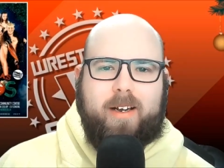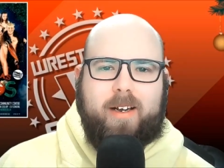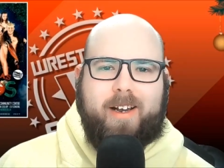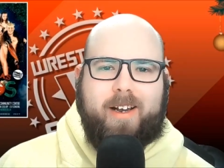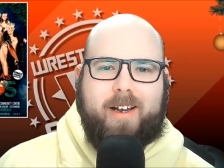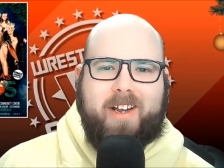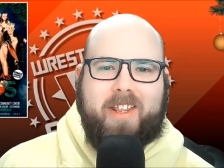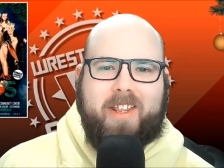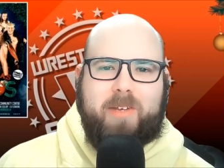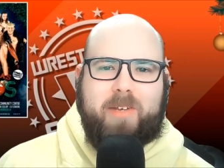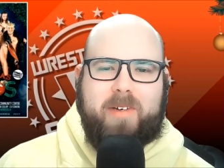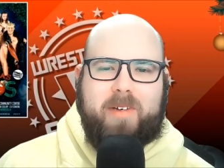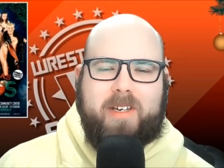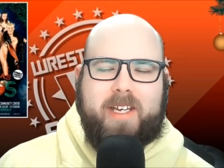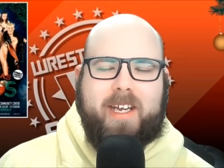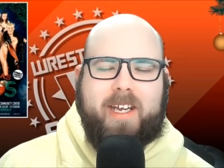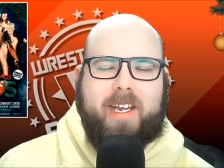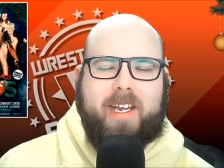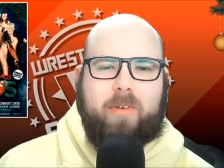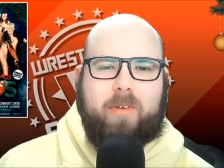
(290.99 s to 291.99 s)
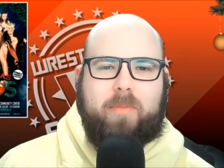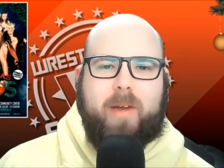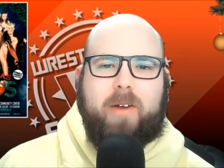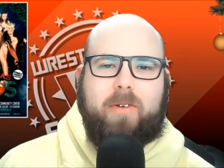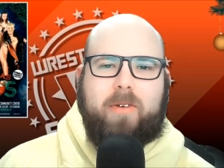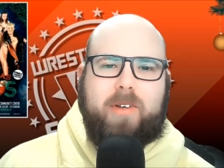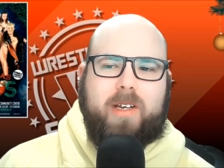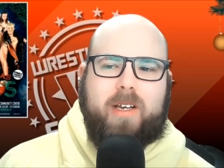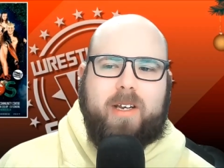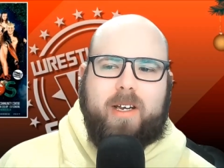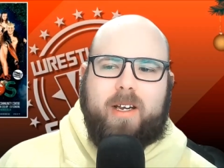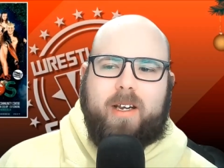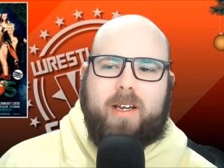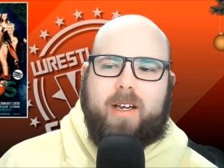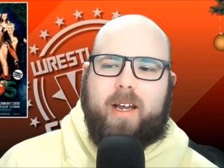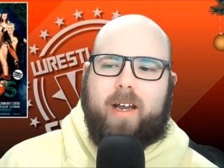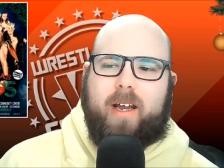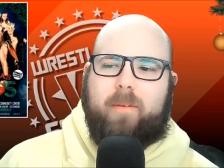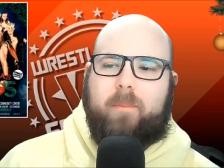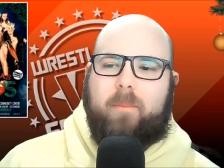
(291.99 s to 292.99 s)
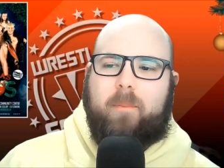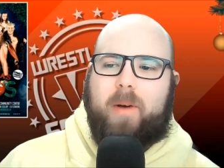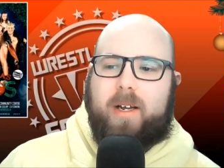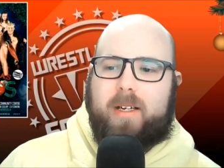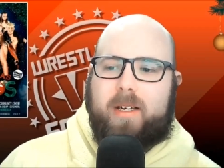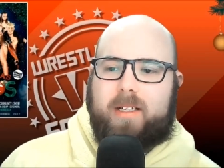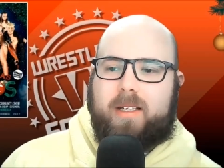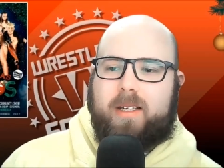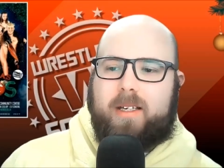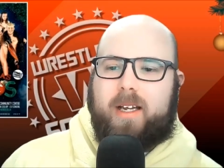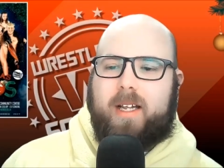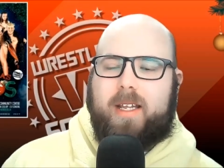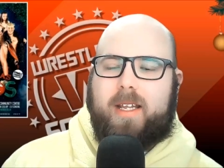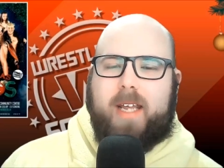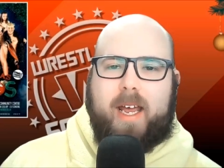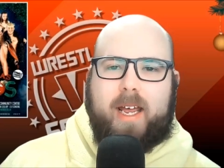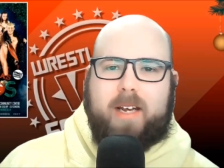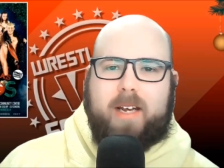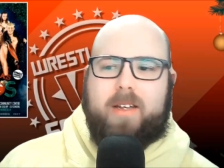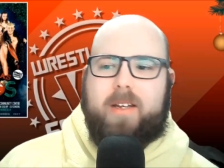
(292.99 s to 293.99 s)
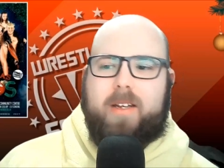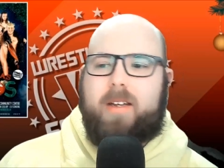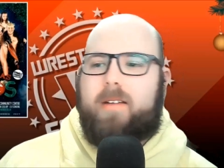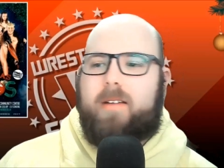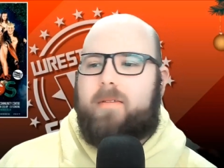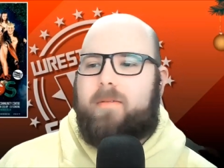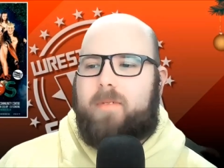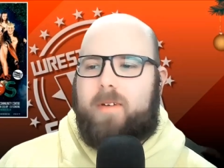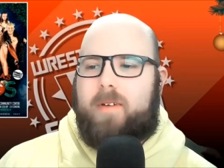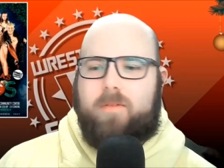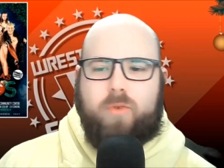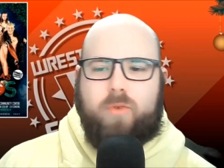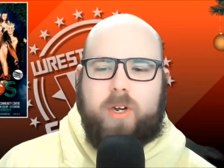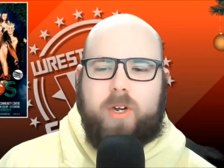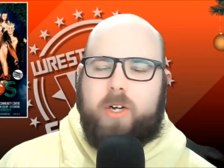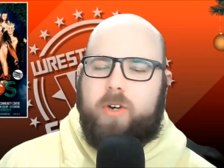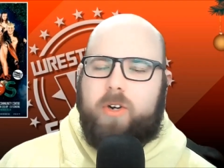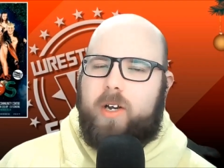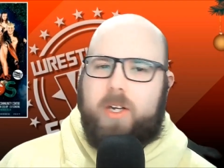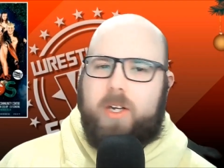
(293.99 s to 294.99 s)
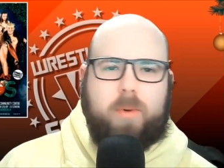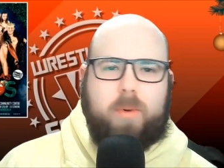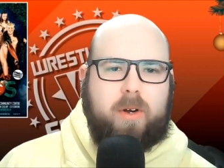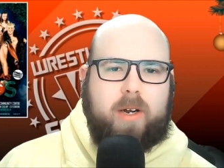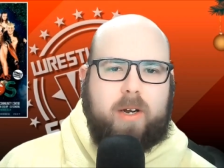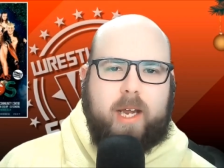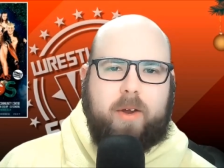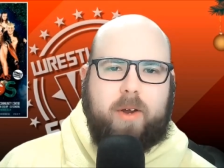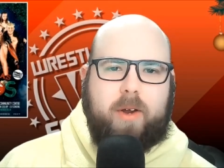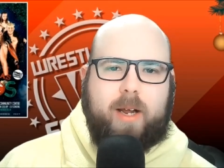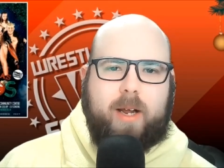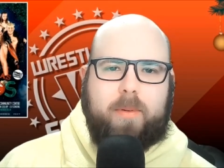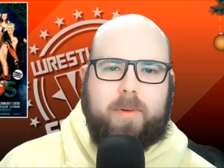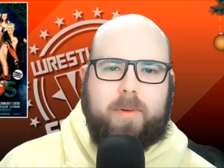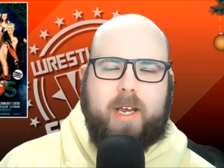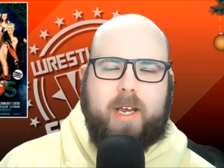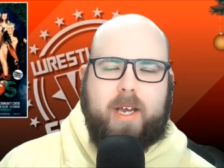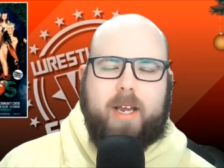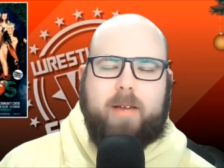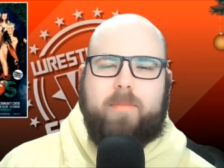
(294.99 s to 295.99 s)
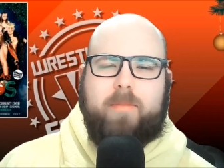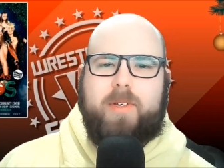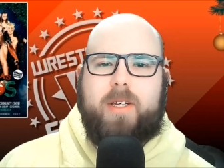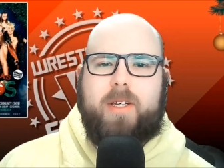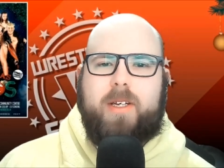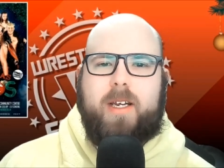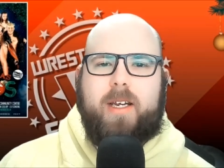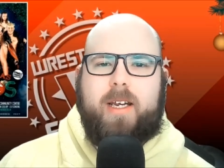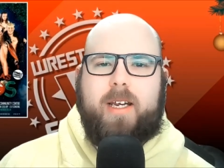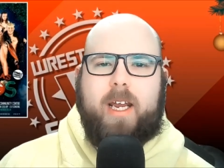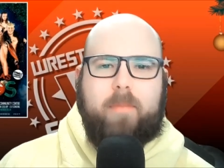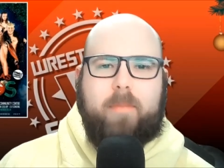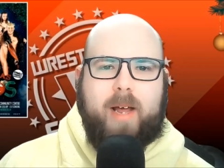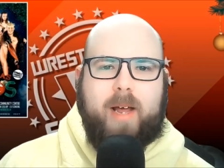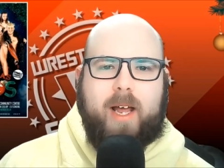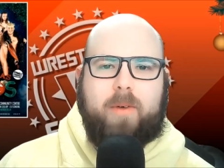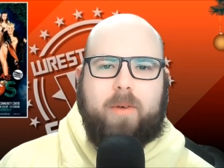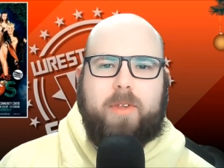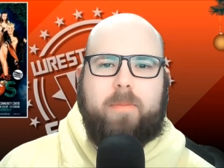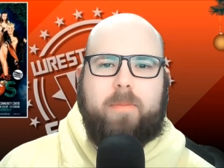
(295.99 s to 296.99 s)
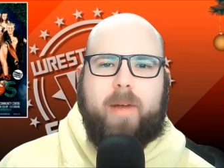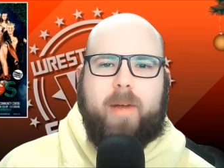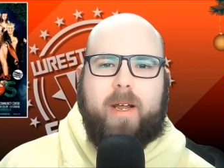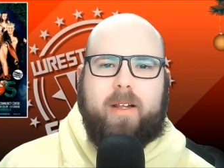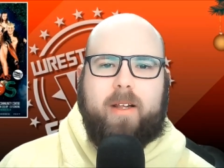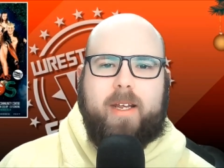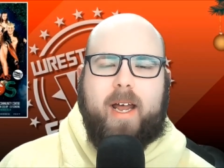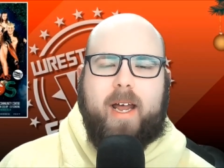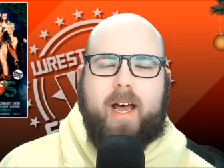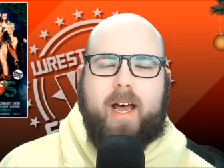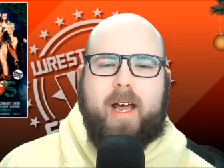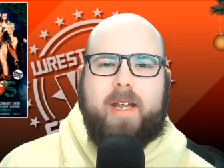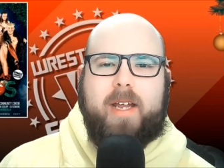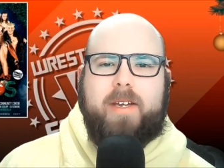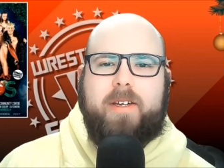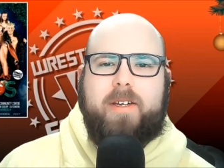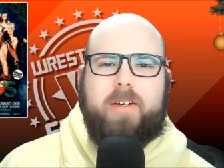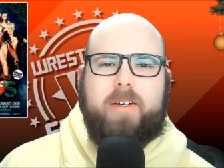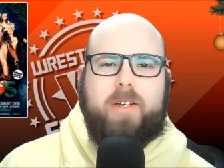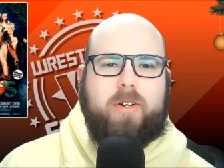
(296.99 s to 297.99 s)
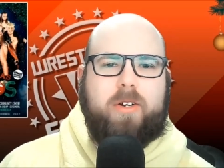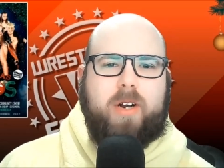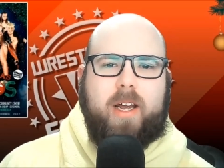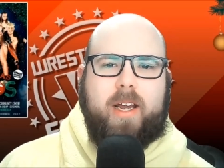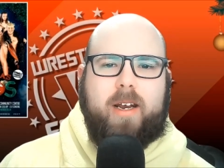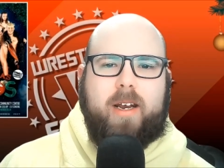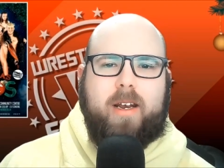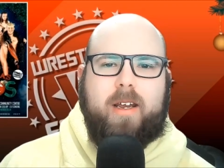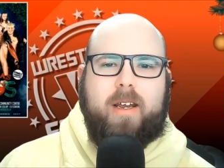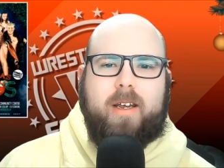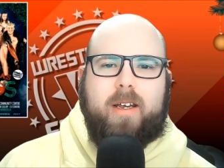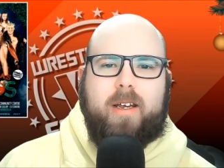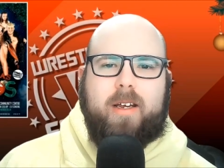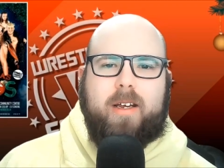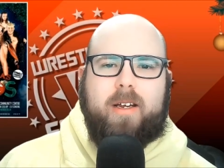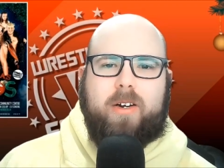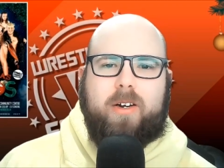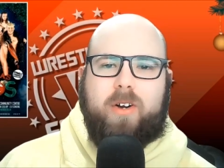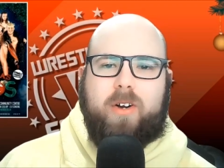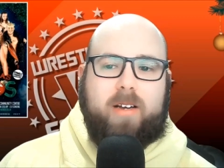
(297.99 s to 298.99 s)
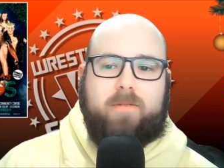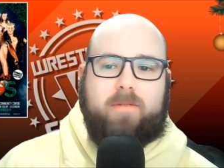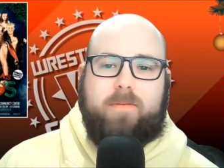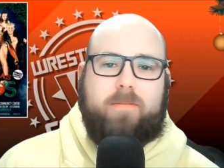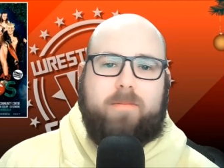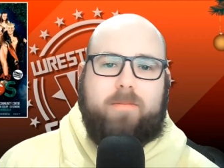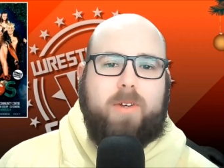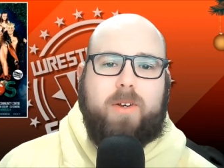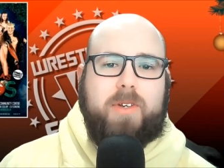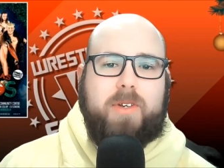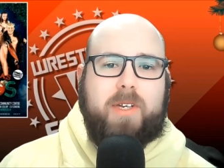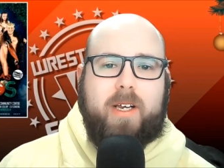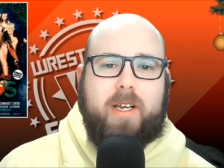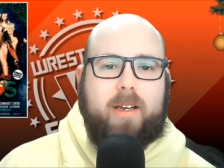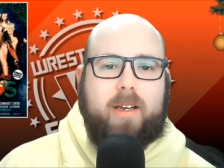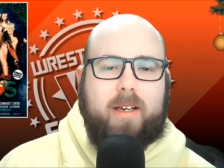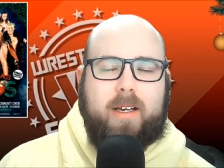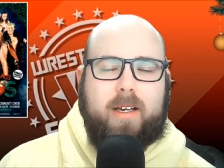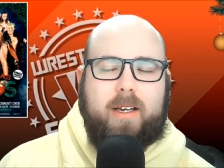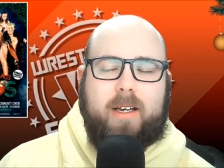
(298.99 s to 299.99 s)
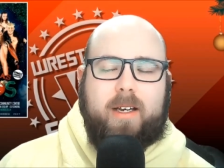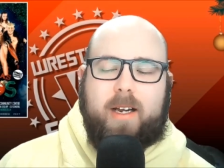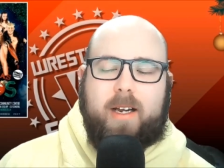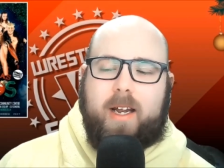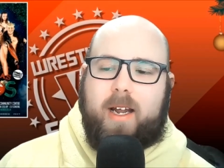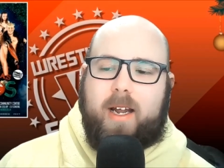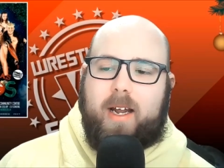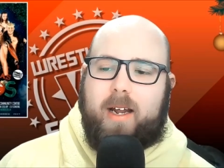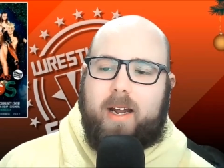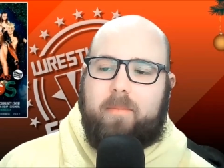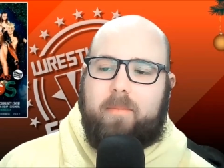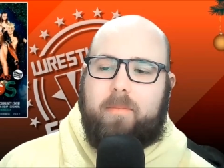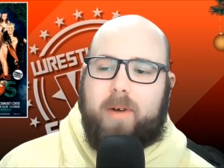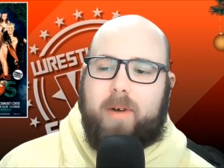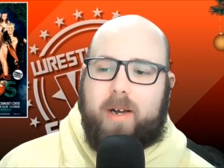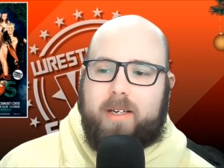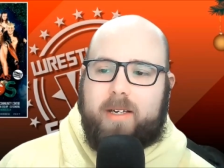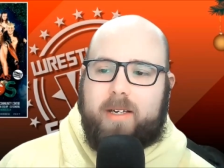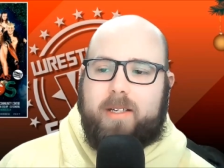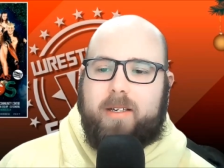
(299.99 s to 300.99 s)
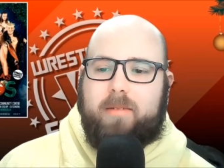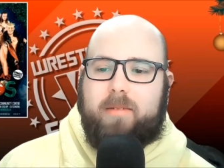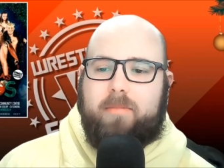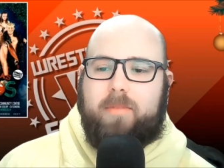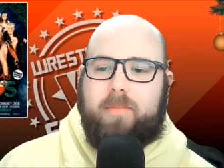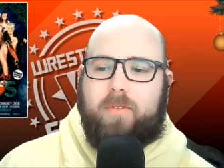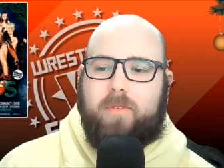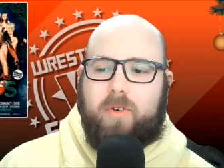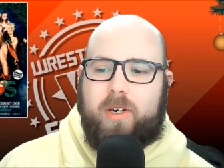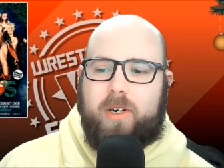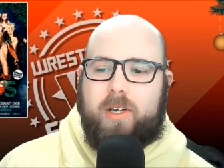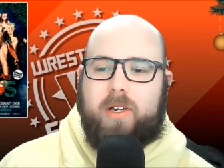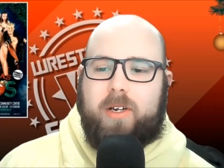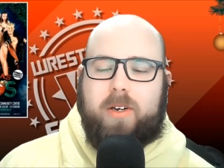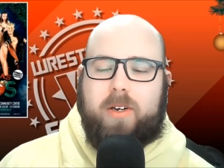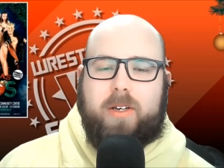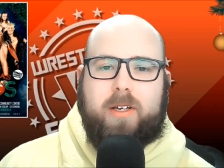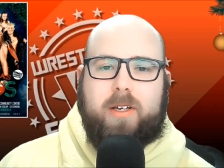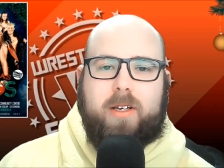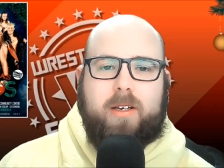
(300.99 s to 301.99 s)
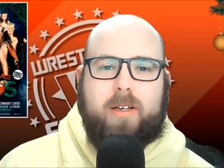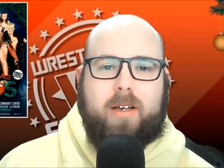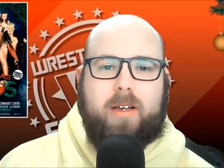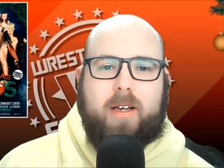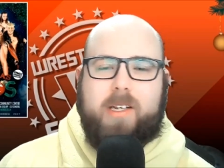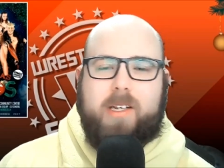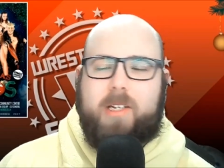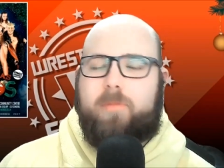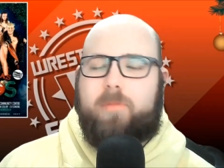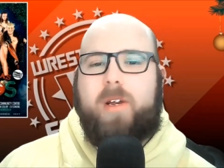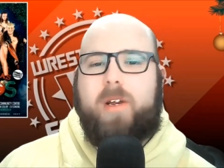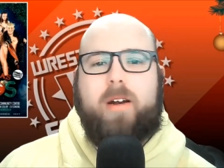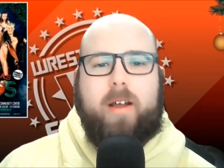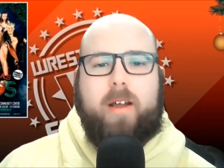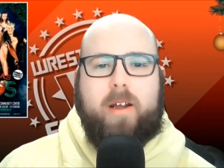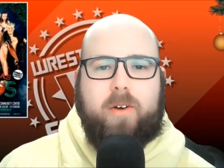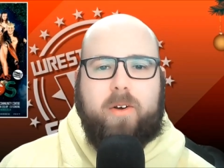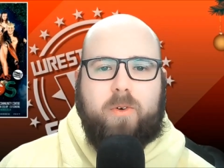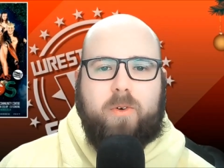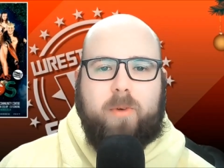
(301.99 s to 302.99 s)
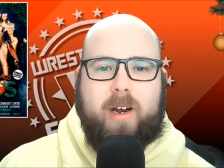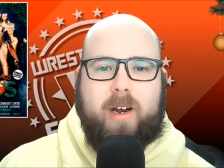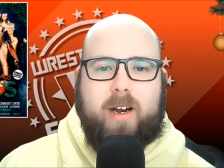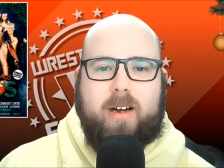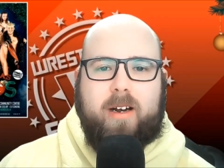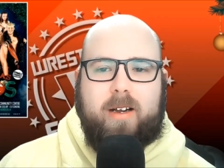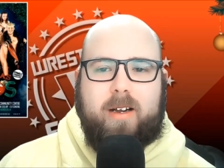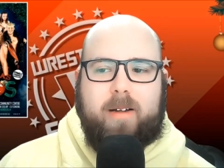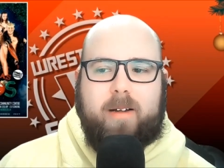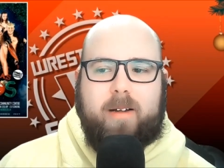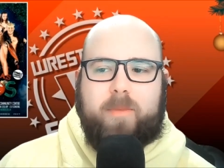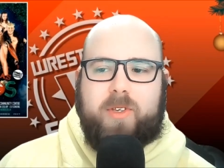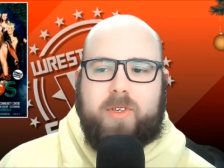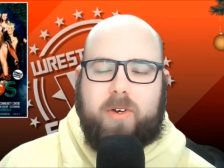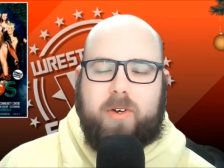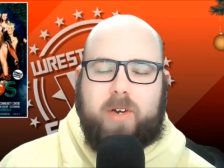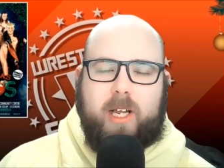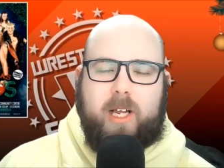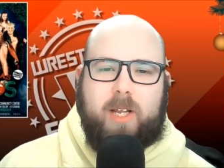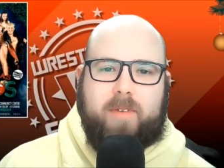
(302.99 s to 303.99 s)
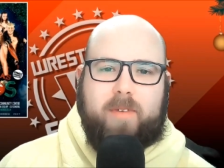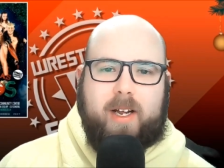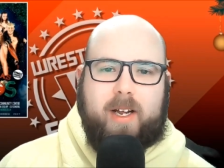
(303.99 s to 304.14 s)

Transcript: uh, in this particular bout. Uh, but in the end, Ronan tried to walk out a couple times. He came back with the belt in hand to try and try and use it, uh, but before he could, spear out of nowhere, saw Kale